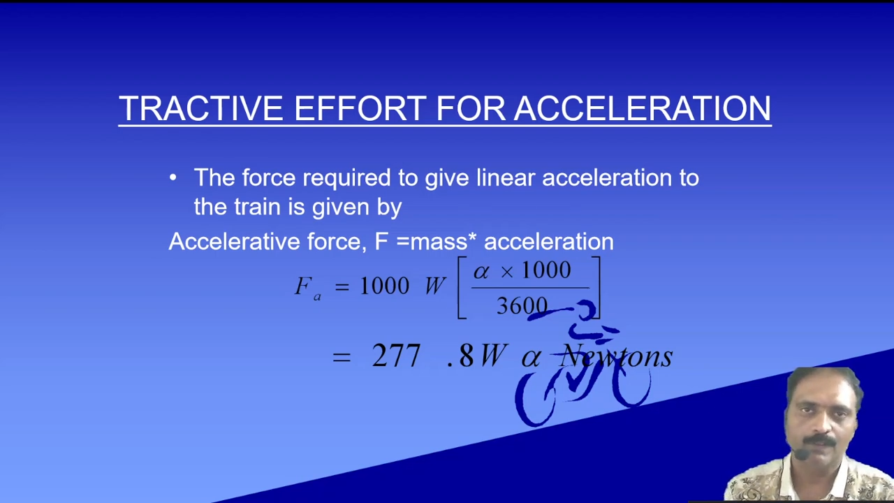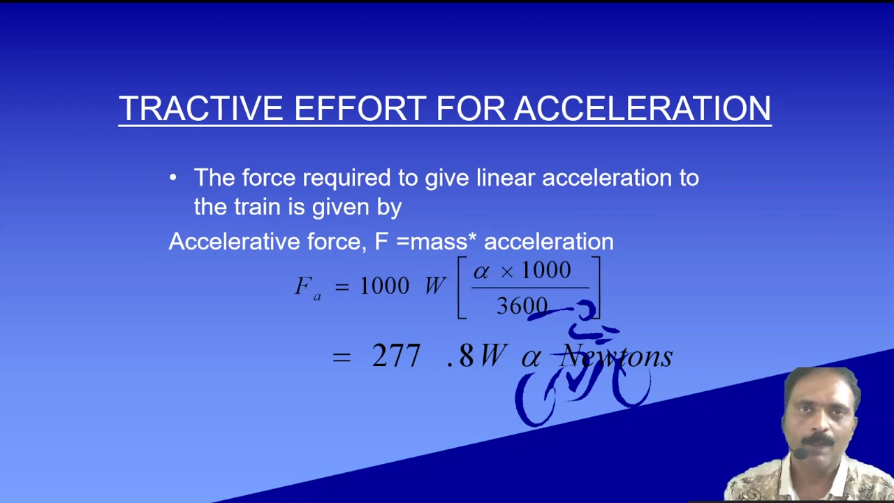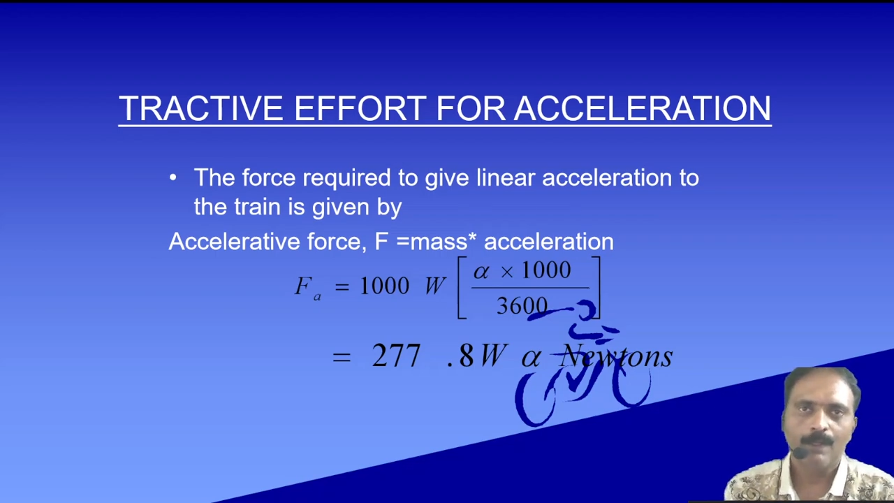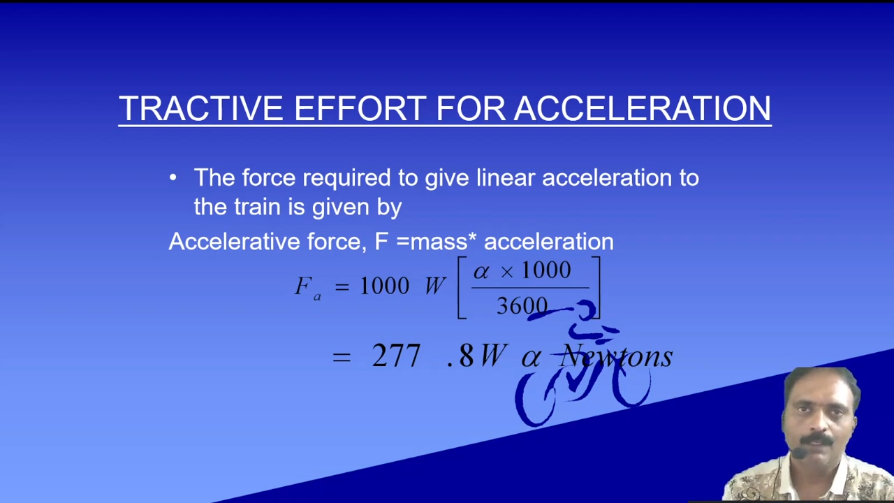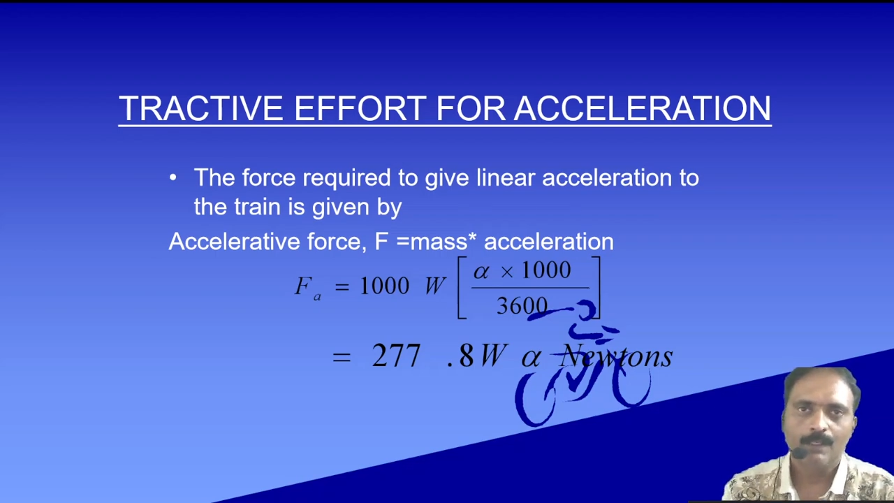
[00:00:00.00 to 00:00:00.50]

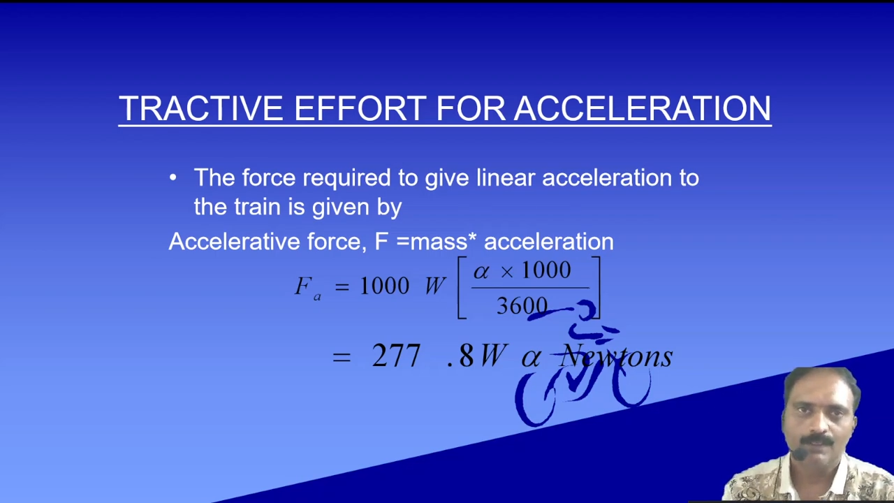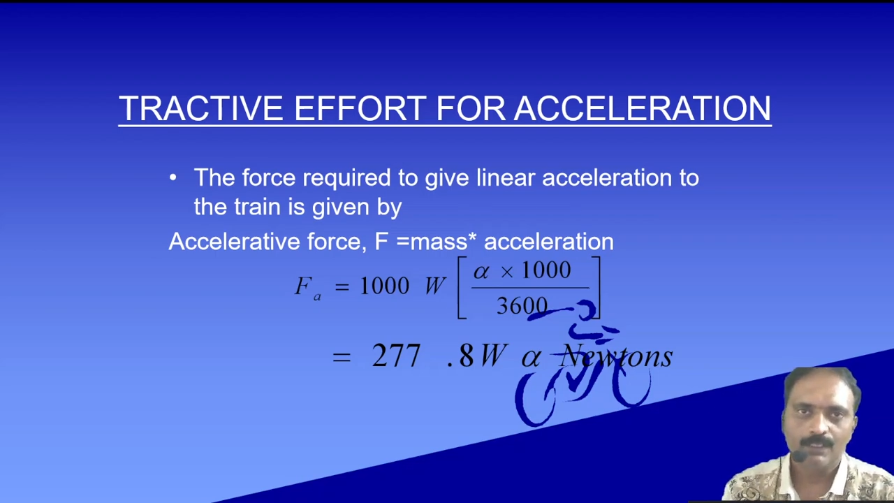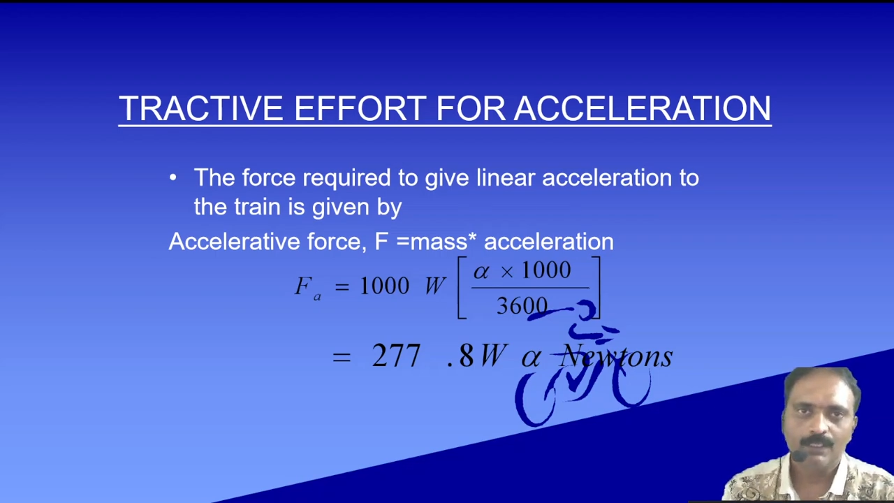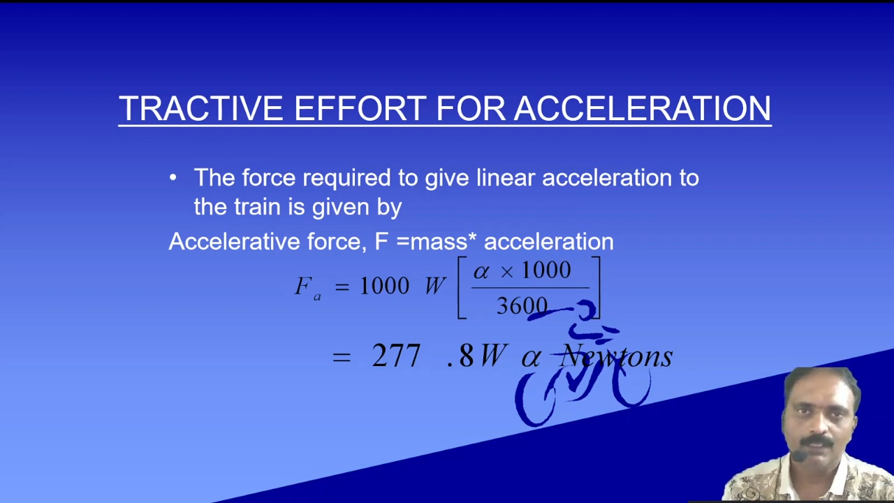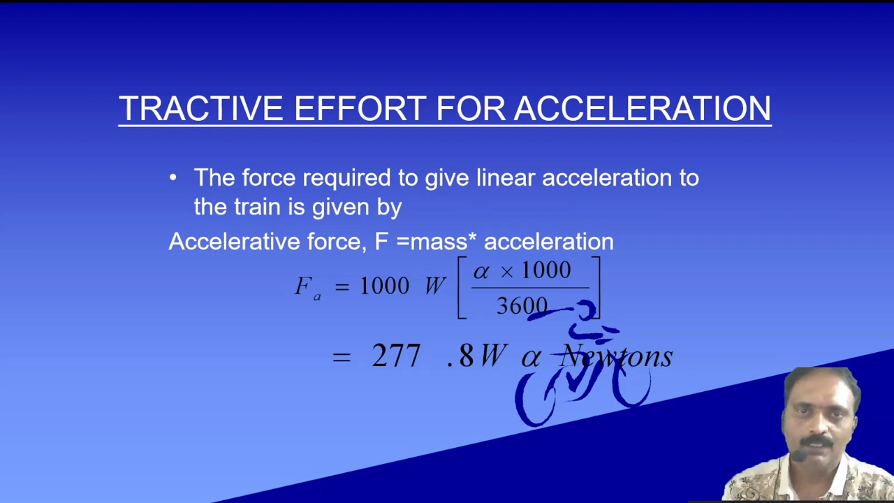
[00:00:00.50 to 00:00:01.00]
Generally
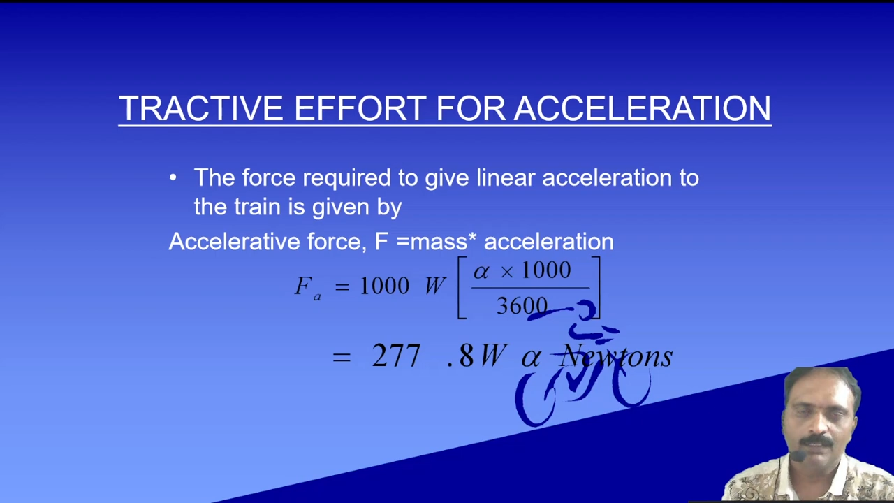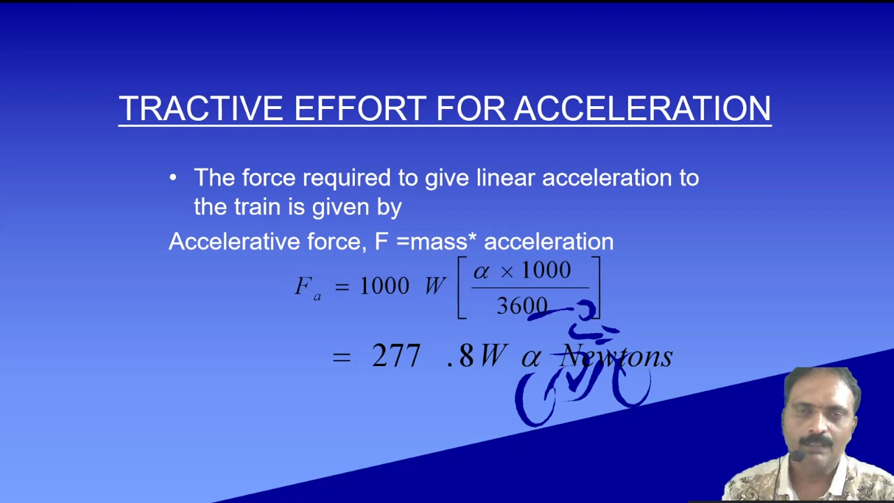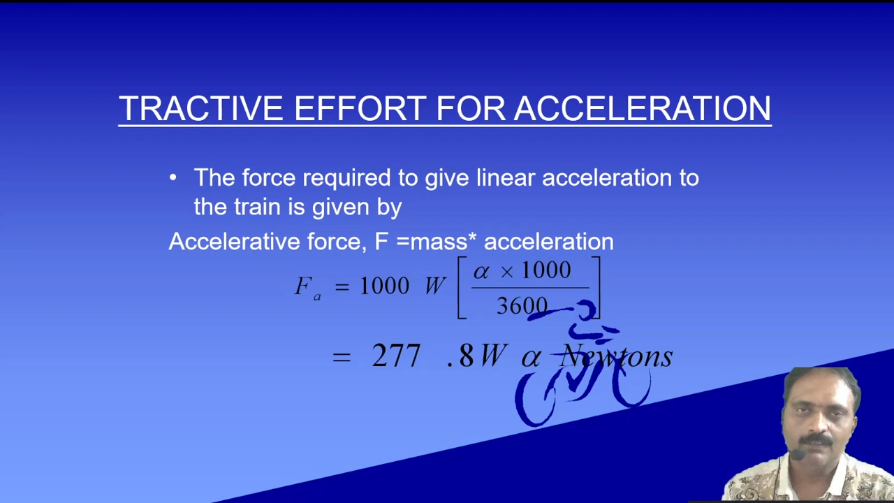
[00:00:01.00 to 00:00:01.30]
this